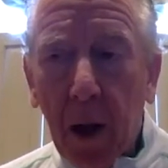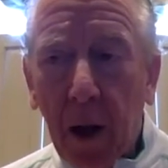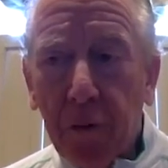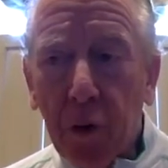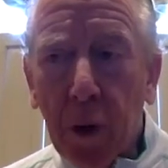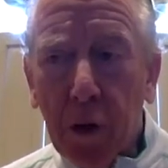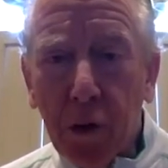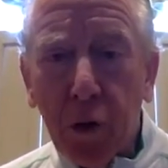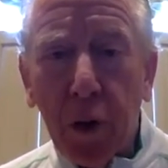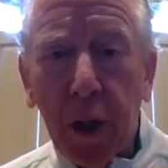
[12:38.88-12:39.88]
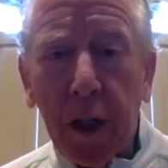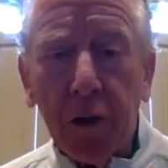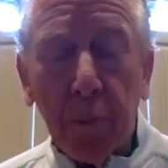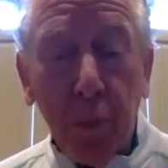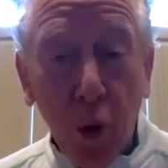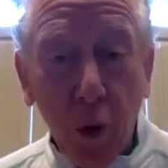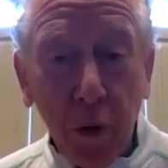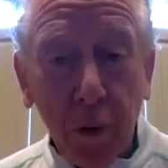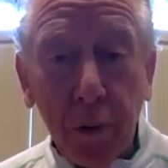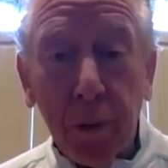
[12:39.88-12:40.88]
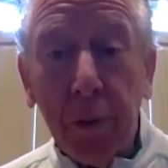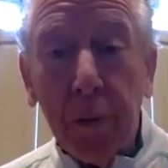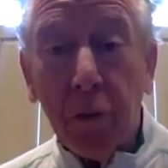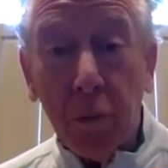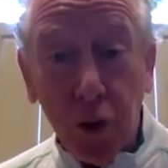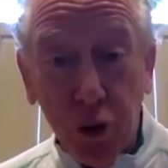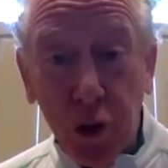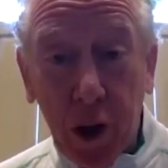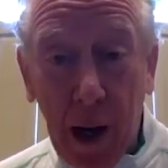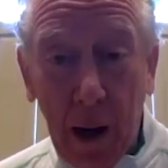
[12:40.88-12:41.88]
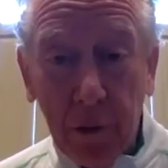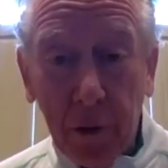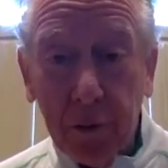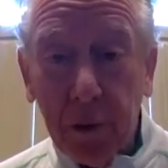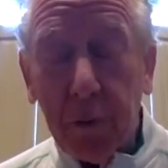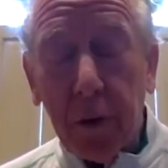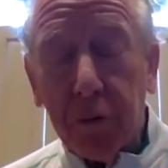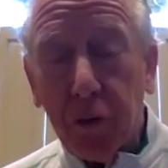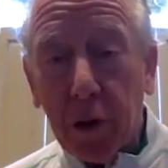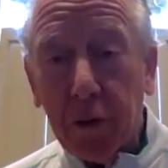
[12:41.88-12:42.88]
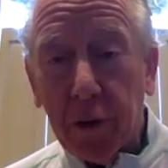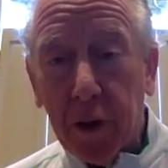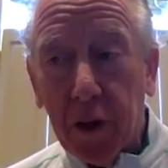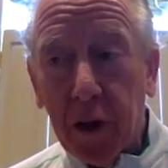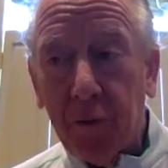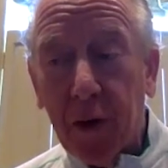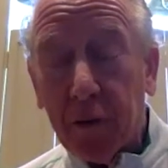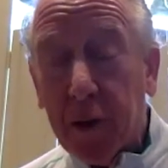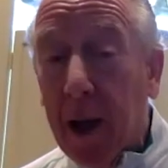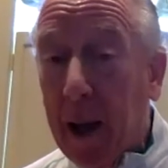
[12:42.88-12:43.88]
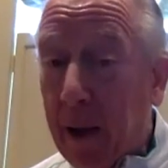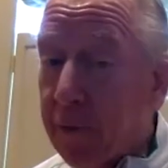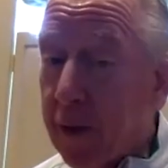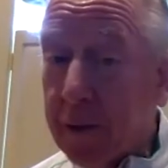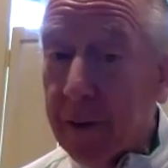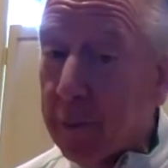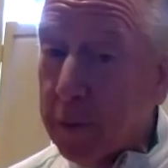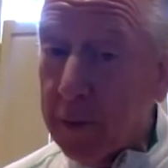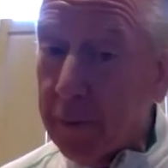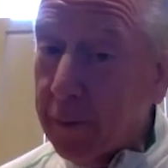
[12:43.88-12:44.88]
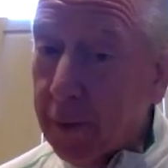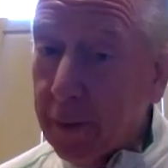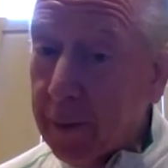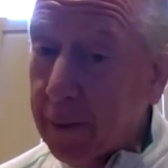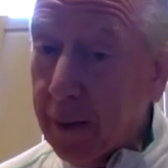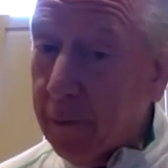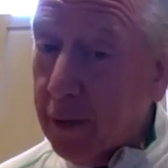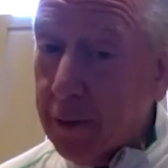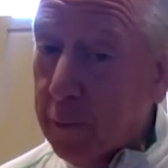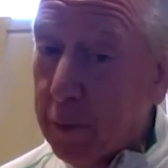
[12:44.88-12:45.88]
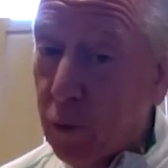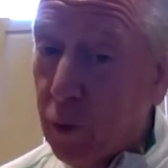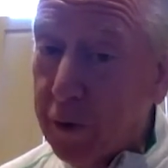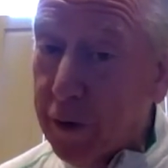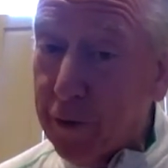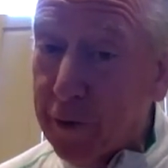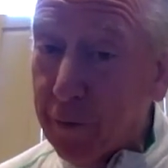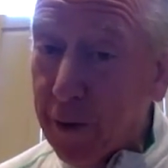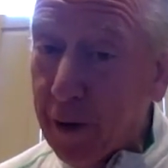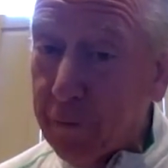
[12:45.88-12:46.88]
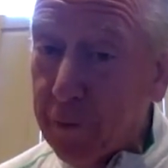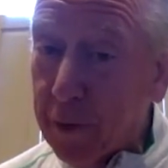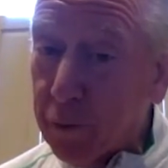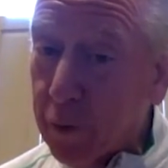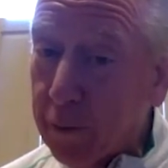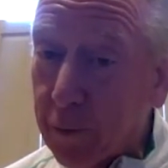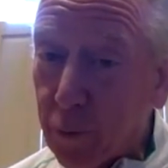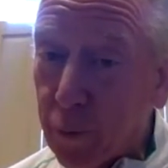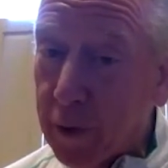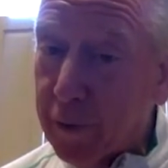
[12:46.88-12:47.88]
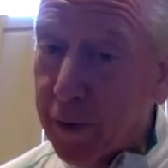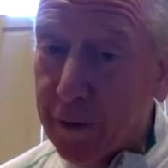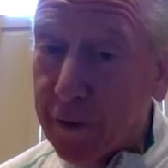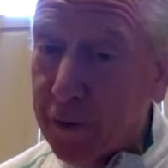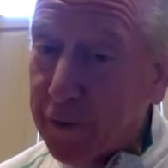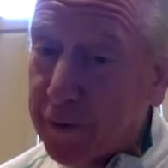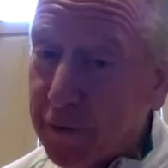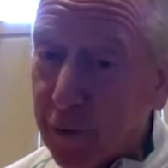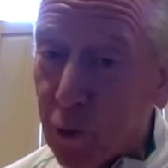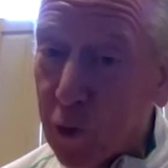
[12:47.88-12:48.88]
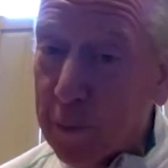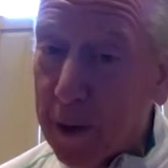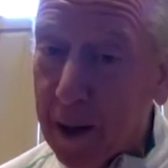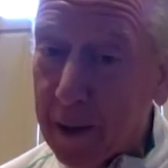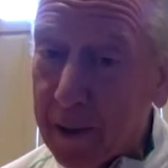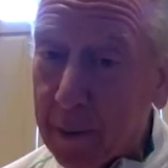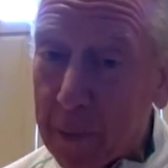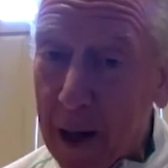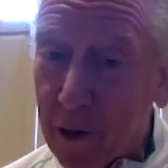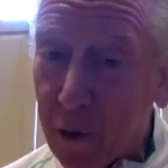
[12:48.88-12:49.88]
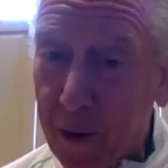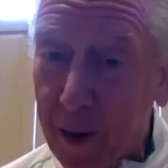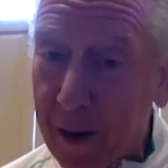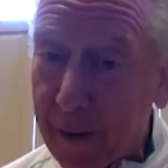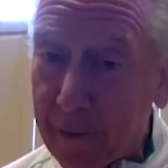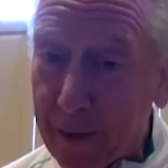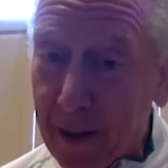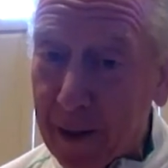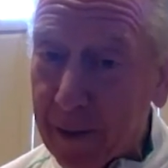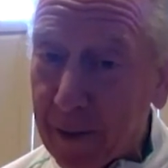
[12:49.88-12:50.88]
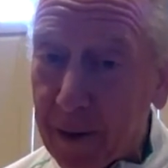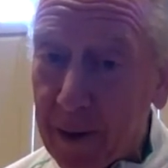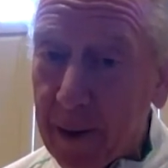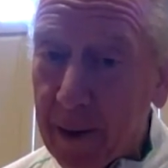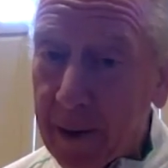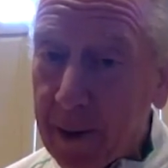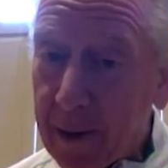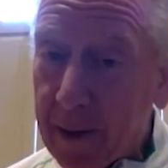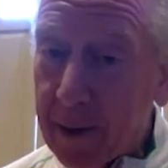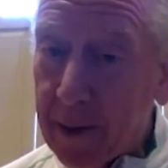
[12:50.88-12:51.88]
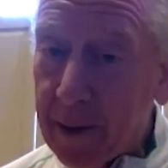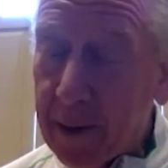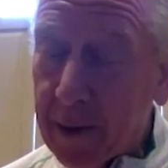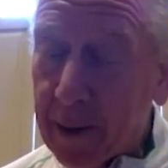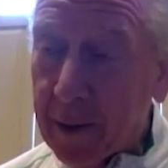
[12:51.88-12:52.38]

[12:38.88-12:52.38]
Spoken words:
through recruiting, the portal, some junior college, that they've strengthened the defense. I think they'll be really good on offense. We have a really good little quarterback named Matt Corral, and he